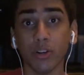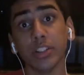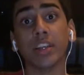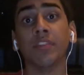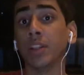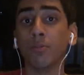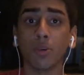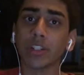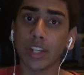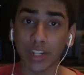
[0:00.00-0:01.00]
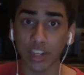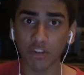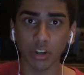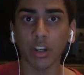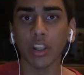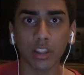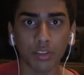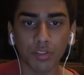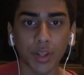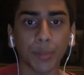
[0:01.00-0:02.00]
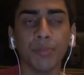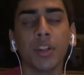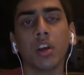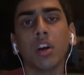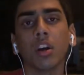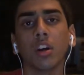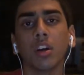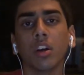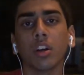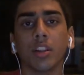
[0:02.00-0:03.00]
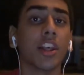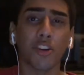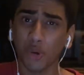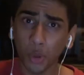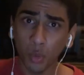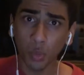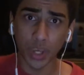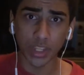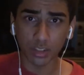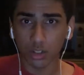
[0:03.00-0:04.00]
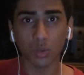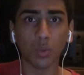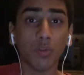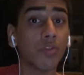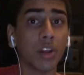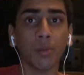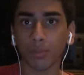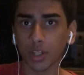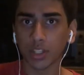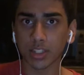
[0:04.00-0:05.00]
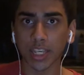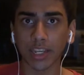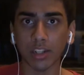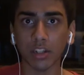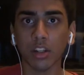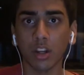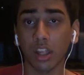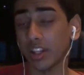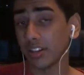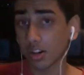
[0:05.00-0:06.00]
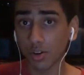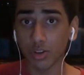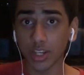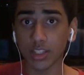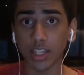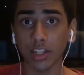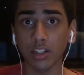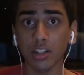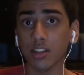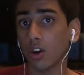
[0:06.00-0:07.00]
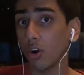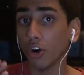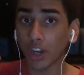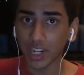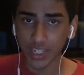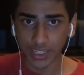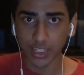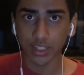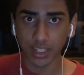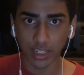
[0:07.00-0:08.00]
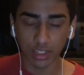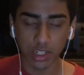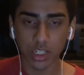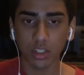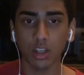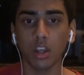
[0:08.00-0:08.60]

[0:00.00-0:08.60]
or is given the most attention in the frame. There are two ways to film a single. There's dirty singles or clean singles.